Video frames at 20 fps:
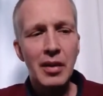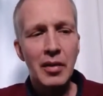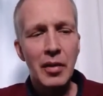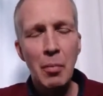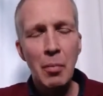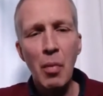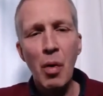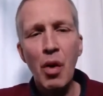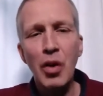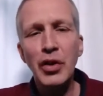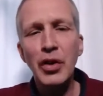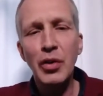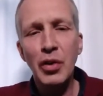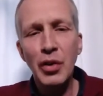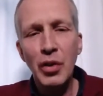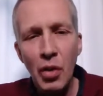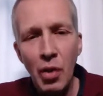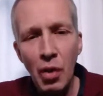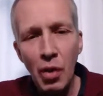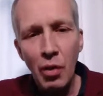more you
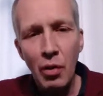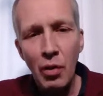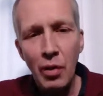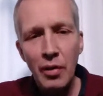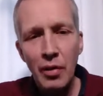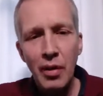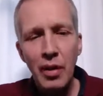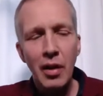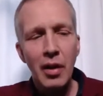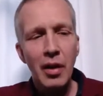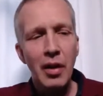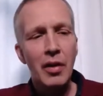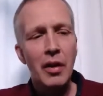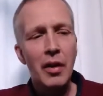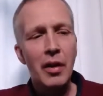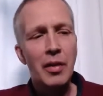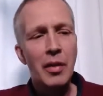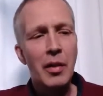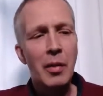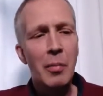know,
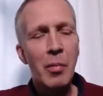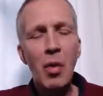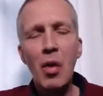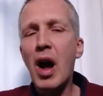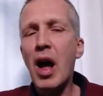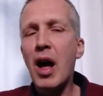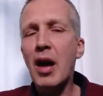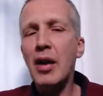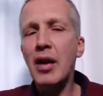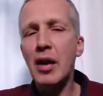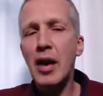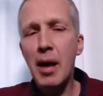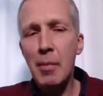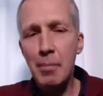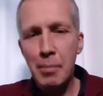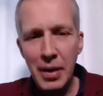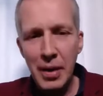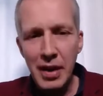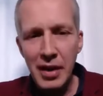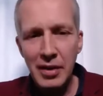the more
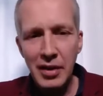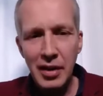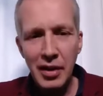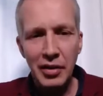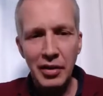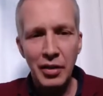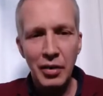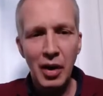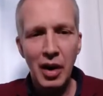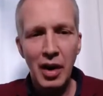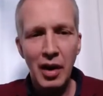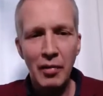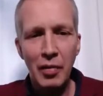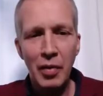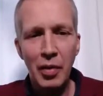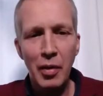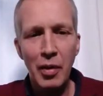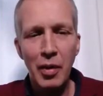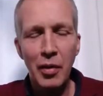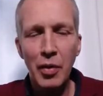abilities you have,
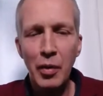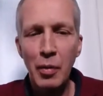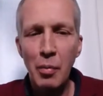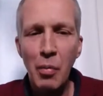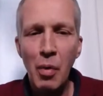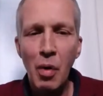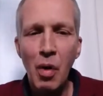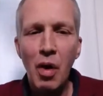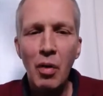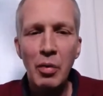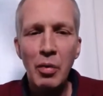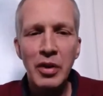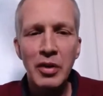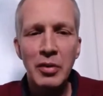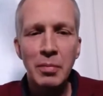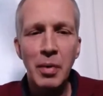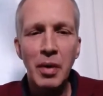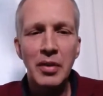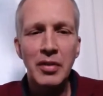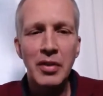the more
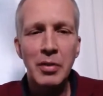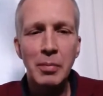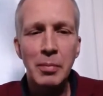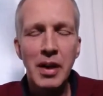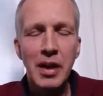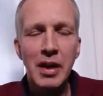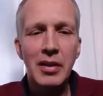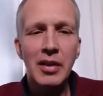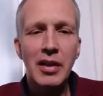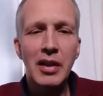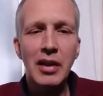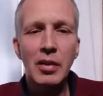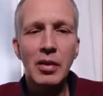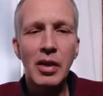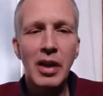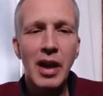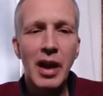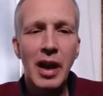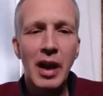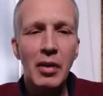responsibility
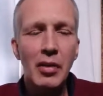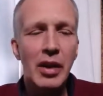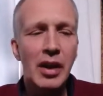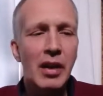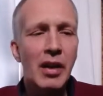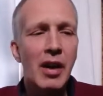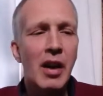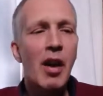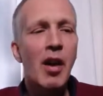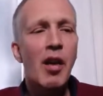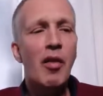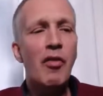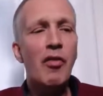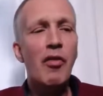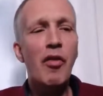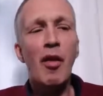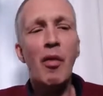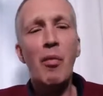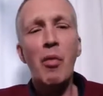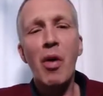you carry
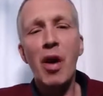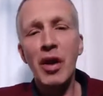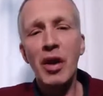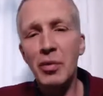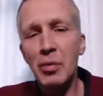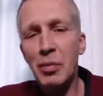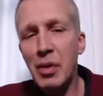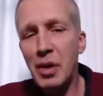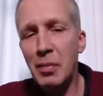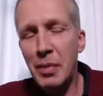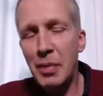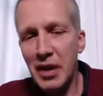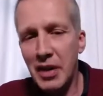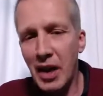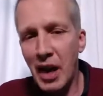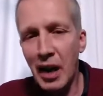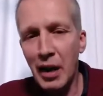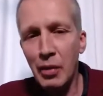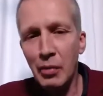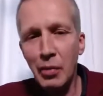for what will be
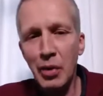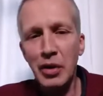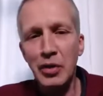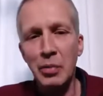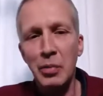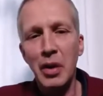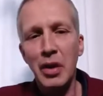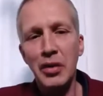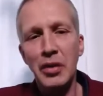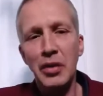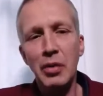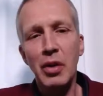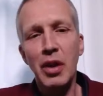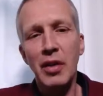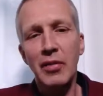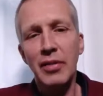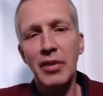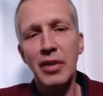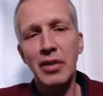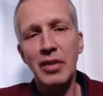done with what you
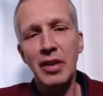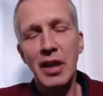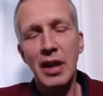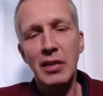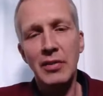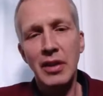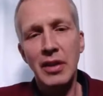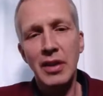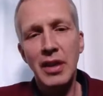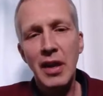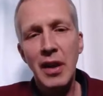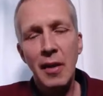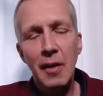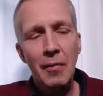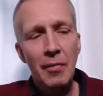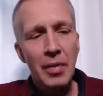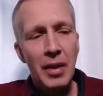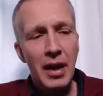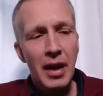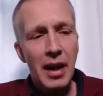have discovered.
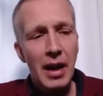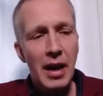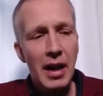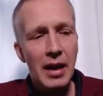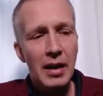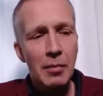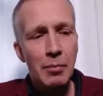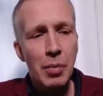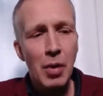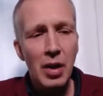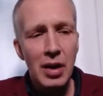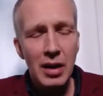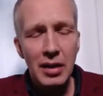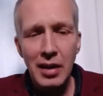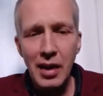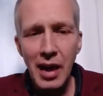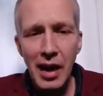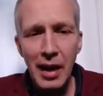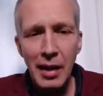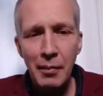And
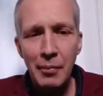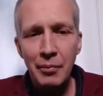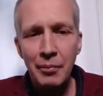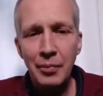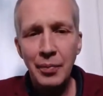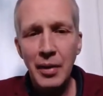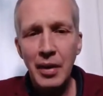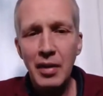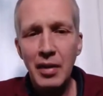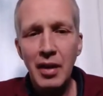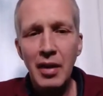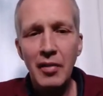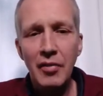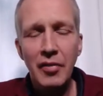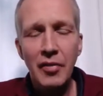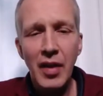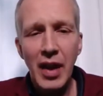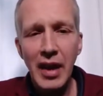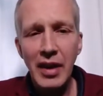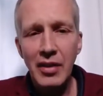Burkhard Heim
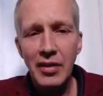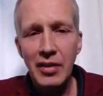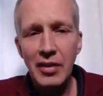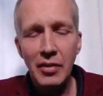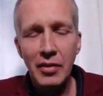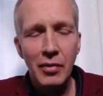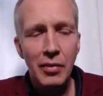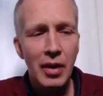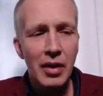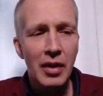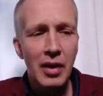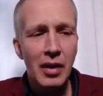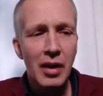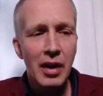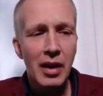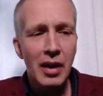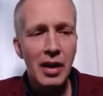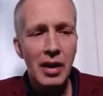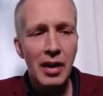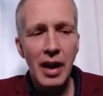faced
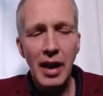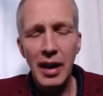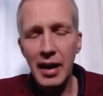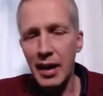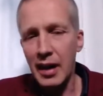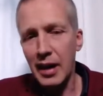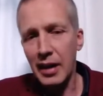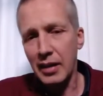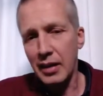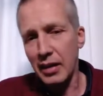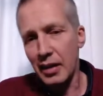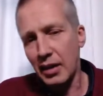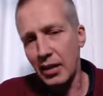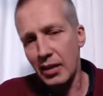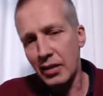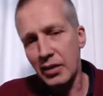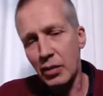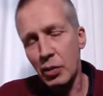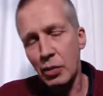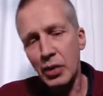
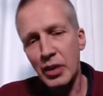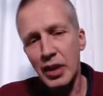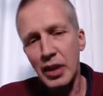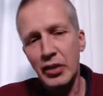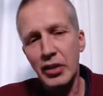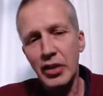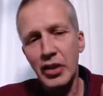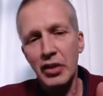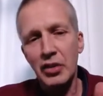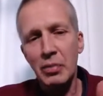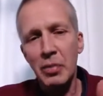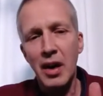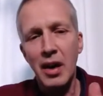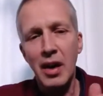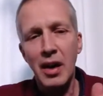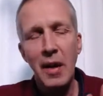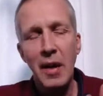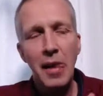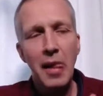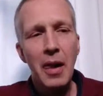his two teachers
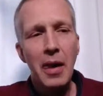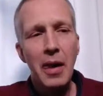were